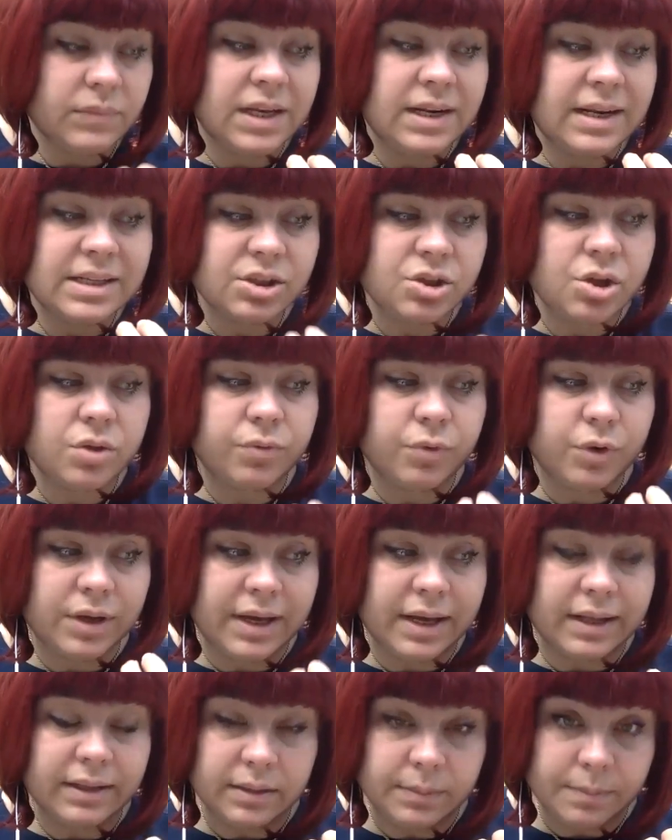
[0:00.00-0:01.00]
let's not
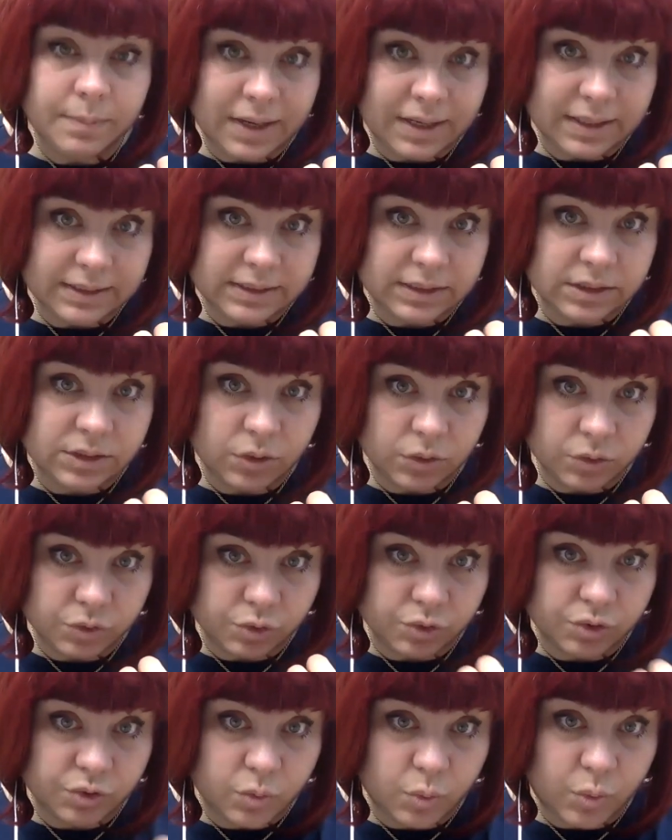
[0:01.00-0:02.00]
forget that Mars is
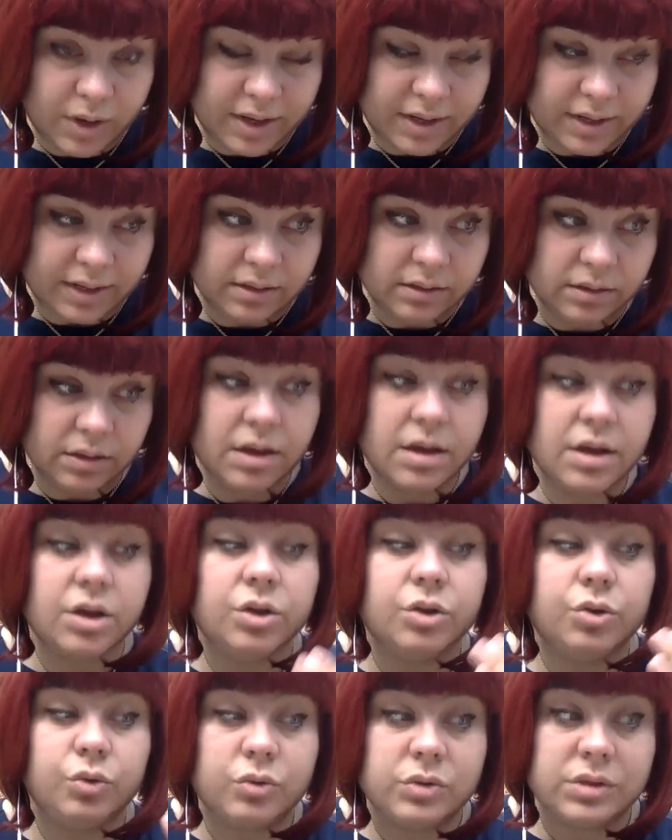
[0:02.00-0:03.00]
also squaring
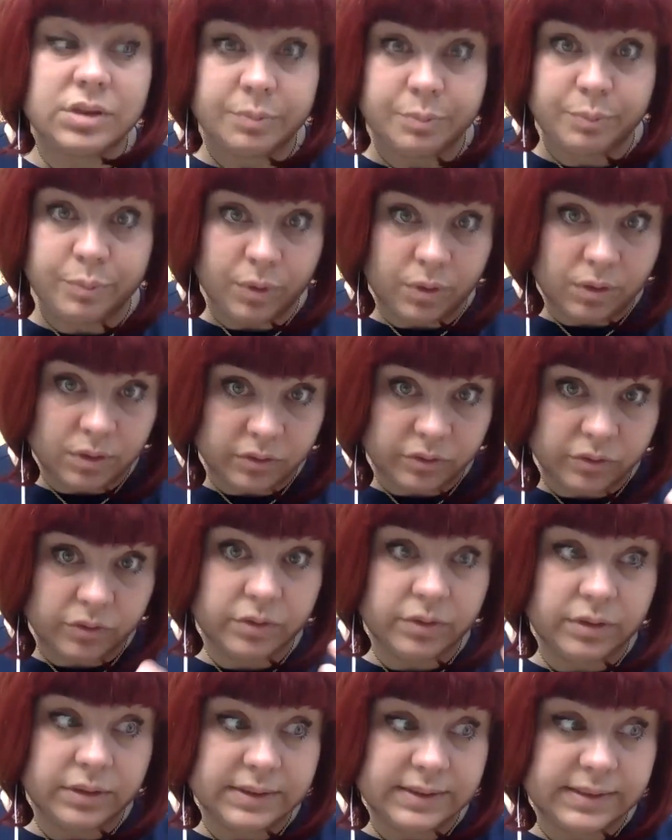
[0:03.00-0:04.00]
to support
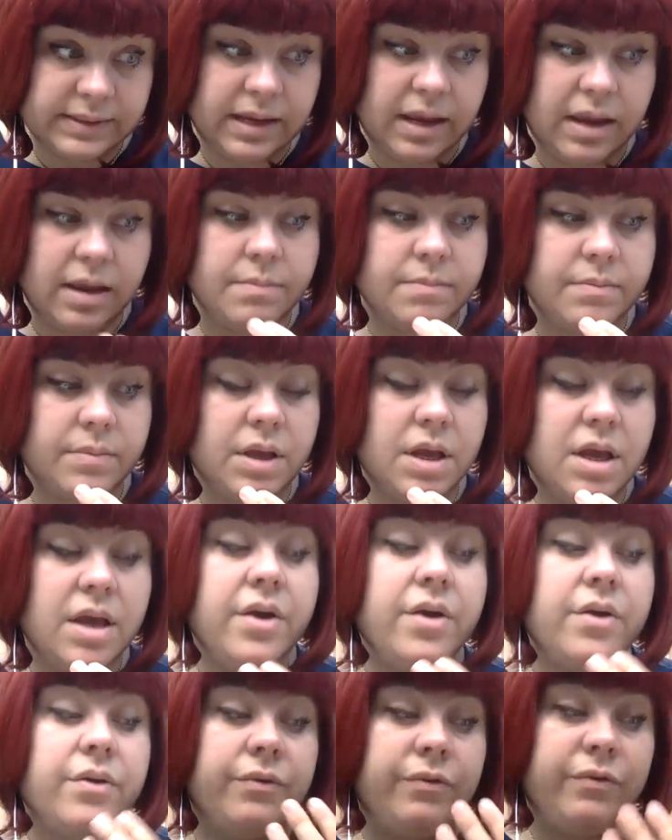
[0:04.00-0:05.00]
the same.
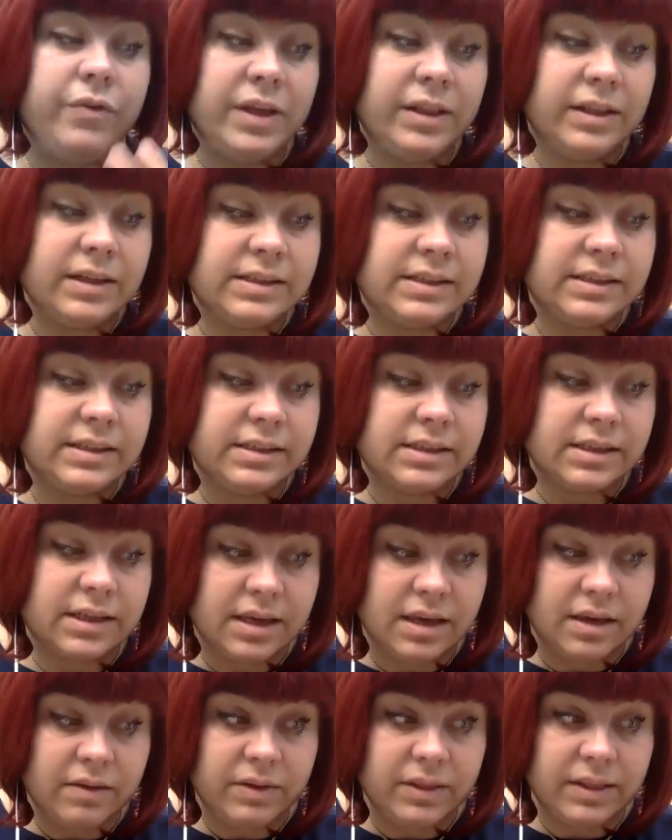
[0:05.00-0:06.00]
Venus is
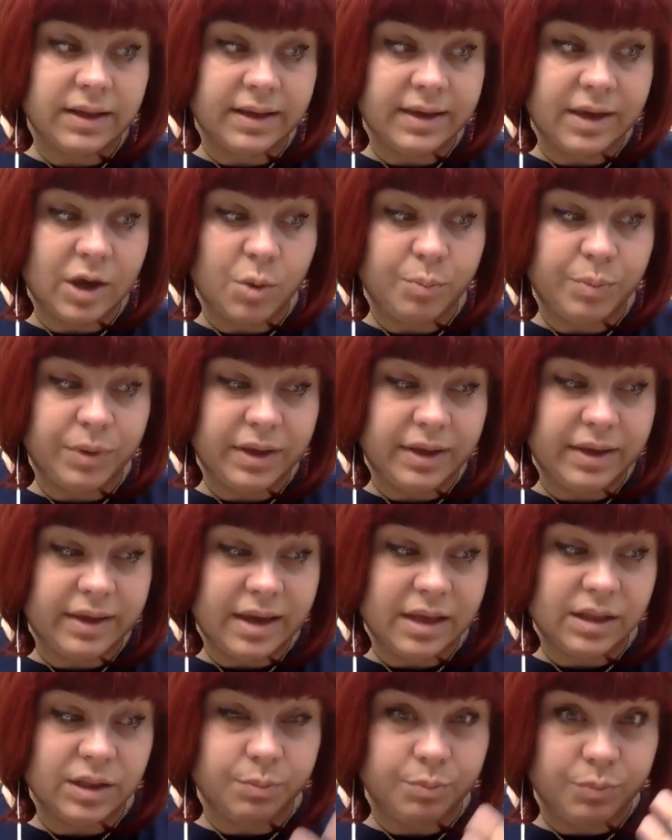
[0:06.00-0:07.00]
giving a helping
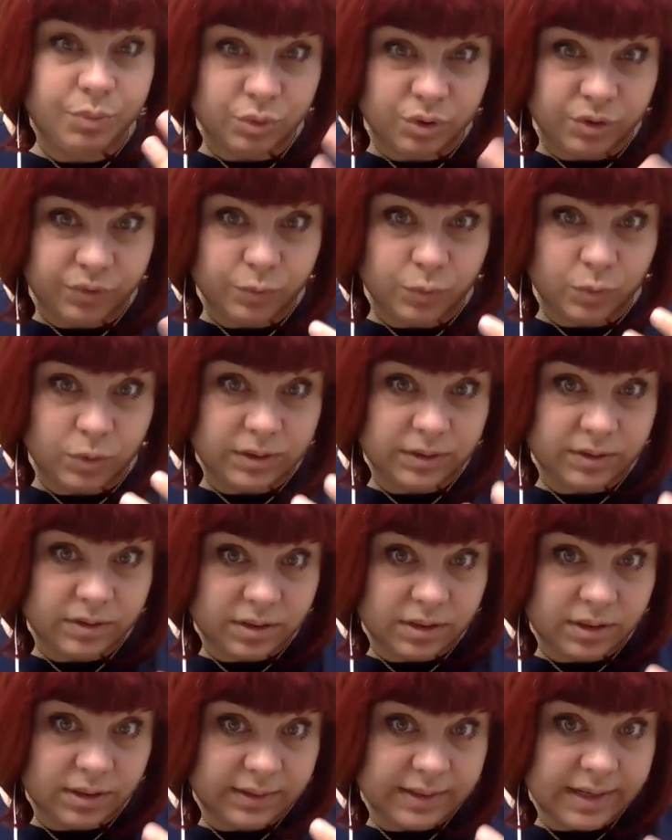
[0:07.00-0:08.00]
hand, beautifully
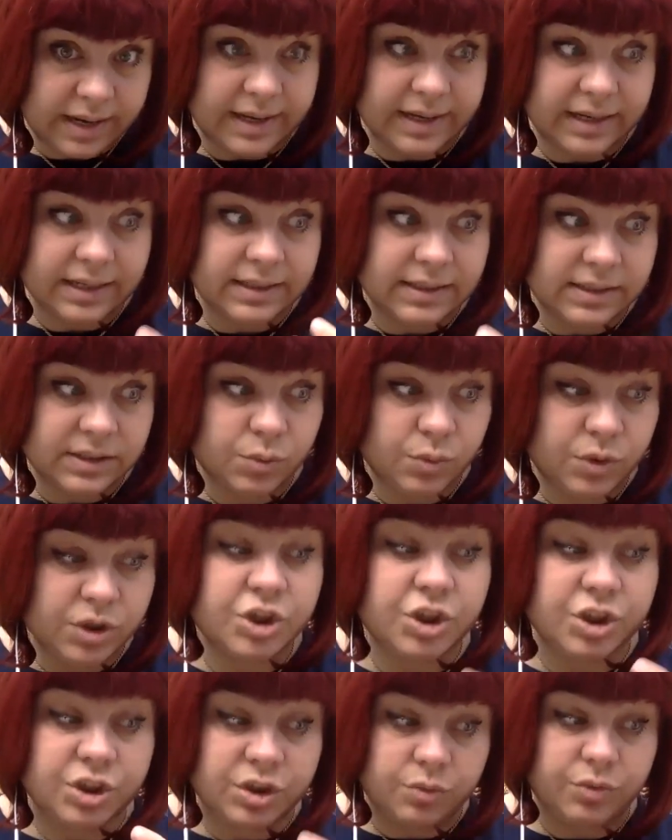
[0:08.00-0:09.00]
turning direct this week.
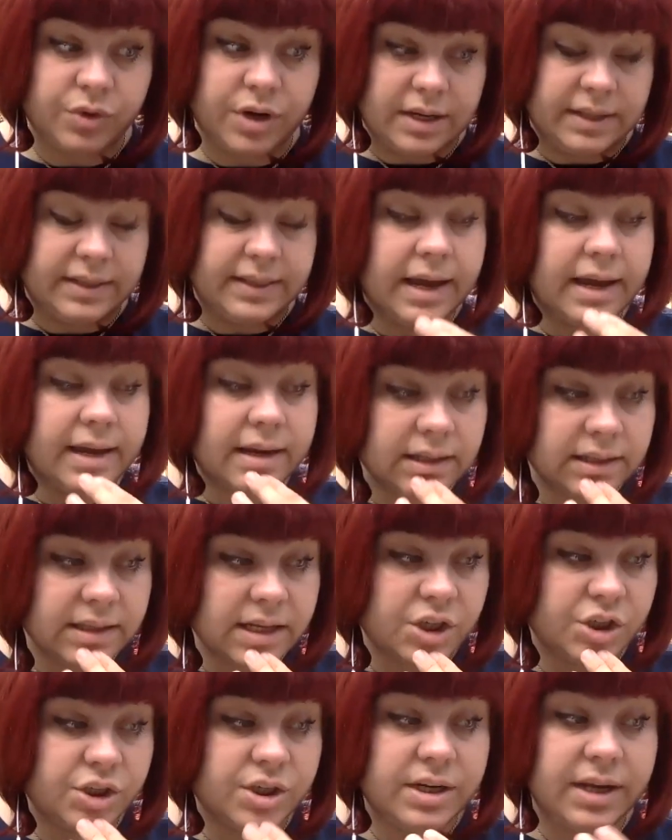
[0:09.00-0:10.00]
She's already direct,
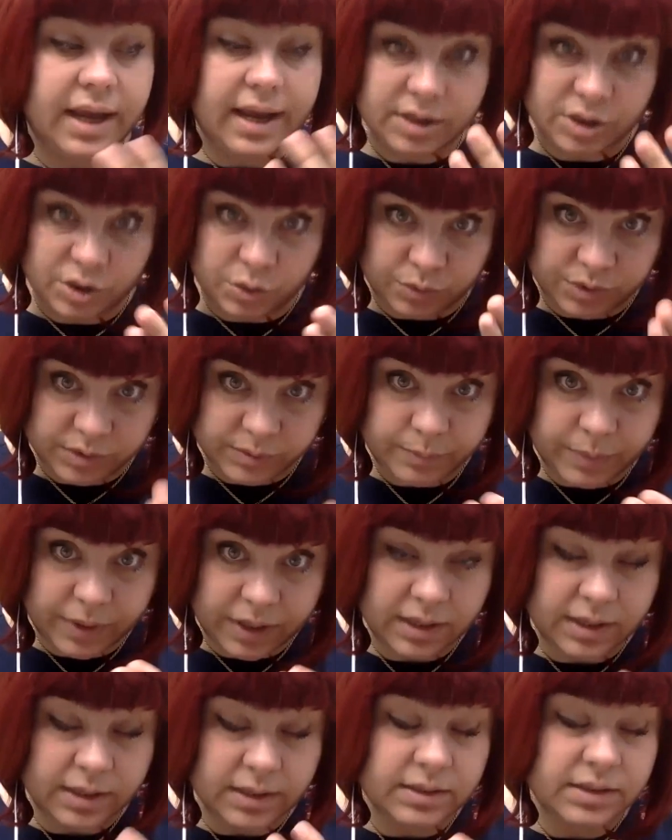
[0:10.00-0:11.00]
actually, as we
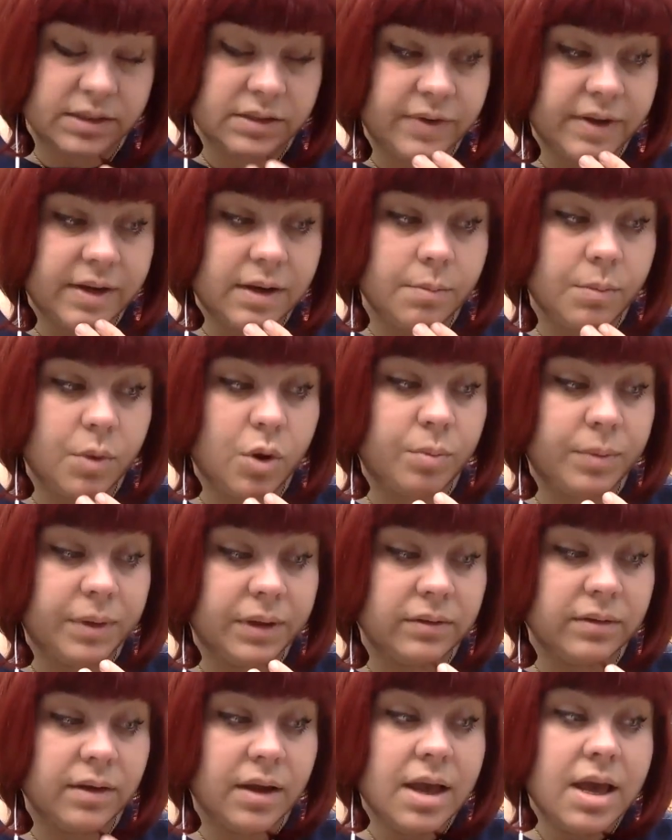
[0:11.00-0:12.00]
speak, in this very
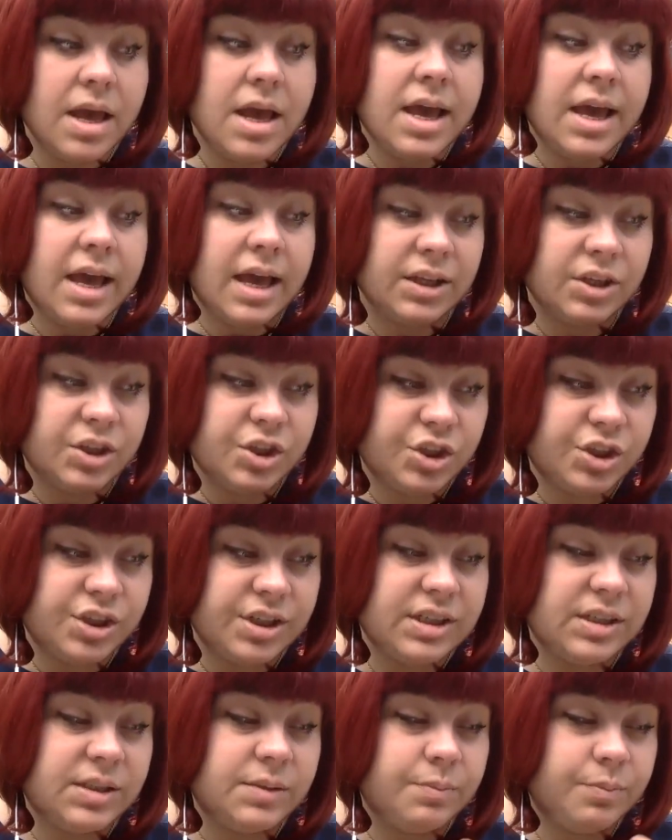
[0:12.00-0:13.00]
moment. And
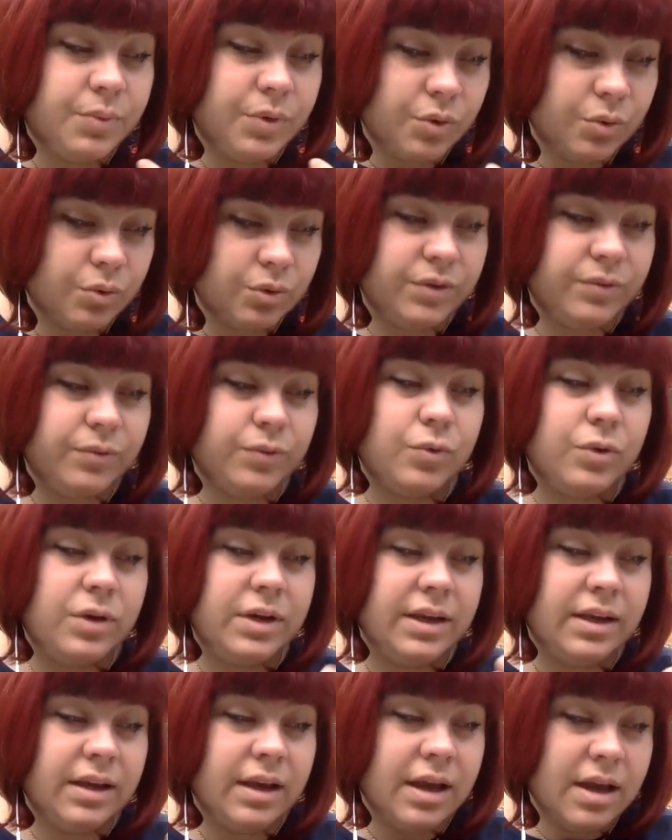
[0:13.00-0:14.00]
she's
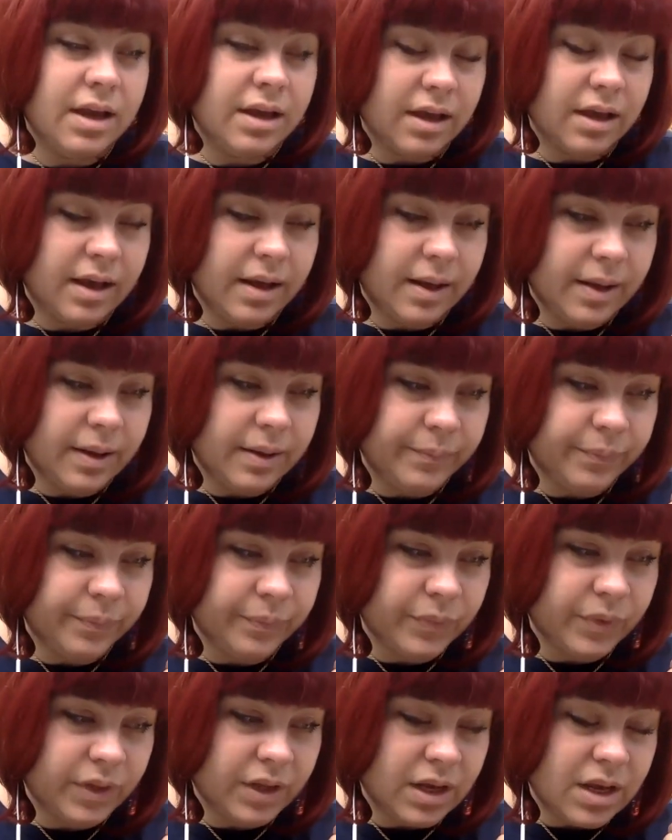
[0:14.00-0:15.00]
beautifully
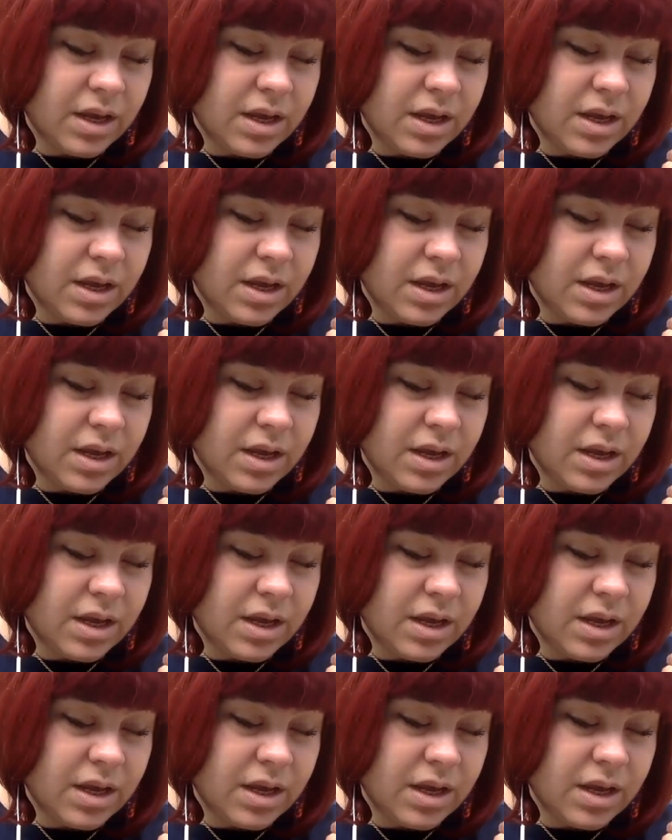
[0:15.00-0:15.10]
sextiling,